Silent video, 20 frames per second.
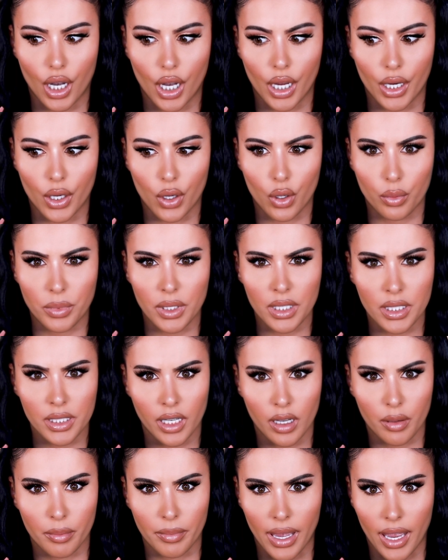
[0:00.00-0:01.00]
I hope these
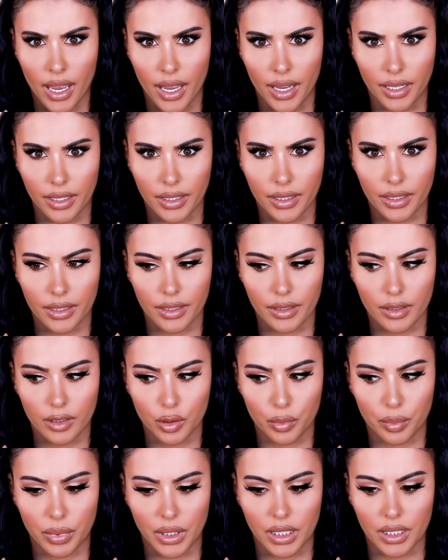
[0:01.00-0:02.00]
come back
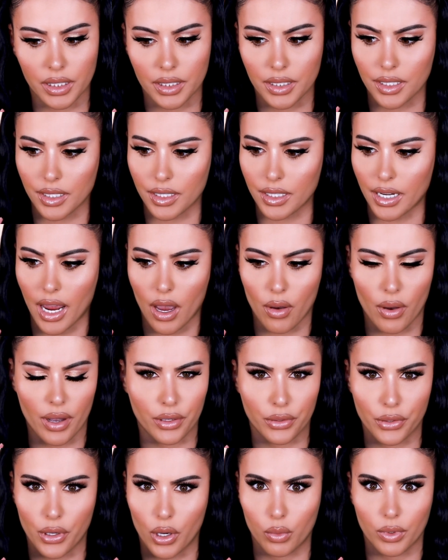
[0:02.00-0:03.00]
because now I
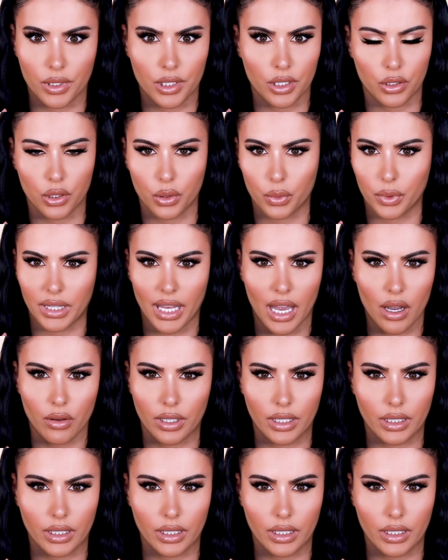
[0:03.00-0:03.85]
don't know what to do without